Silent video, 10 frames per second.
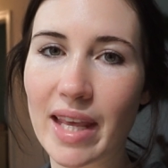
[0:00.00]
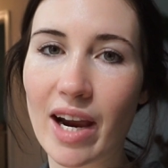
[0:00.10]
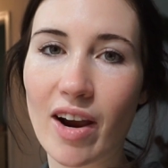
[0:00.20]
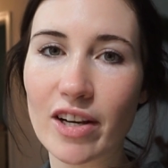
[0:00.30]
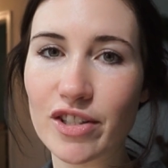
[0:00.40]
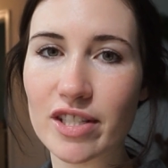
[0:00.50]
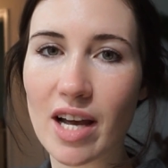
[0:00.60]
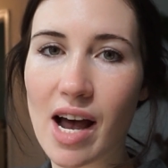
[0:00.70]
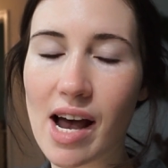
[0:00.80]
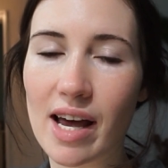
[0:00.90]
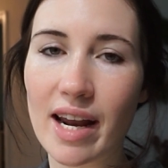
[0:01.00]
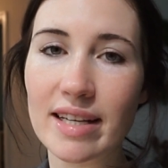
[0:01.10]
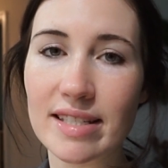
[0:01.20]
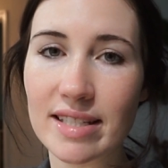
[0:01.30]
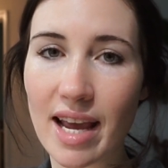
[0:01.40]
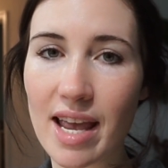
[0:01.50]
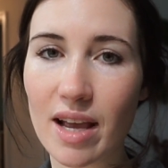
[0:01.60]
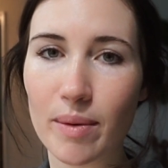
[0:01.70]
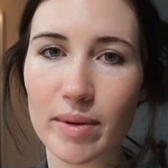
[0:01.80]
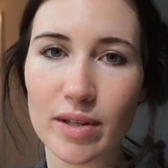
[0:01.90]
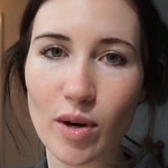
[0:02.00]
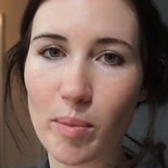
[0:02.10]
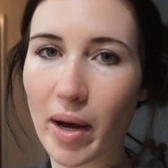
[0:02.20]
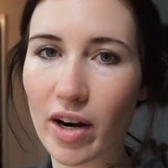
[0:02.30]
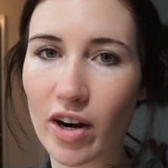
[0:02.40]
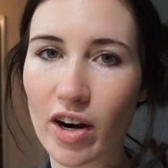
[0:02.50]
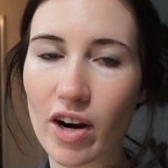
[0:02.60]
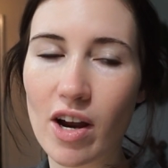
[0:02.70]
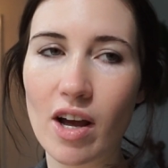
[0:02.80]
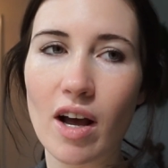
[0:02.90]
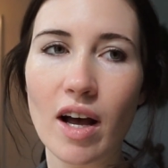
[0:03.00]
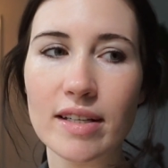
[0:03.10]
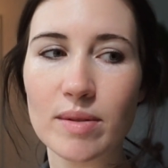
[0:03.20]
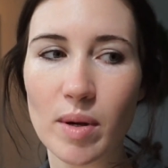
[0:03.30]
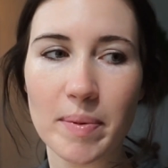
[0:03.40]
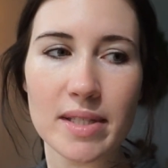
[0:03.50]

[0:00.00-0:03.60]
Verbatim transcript: there I just got a steak with no butter, a sweet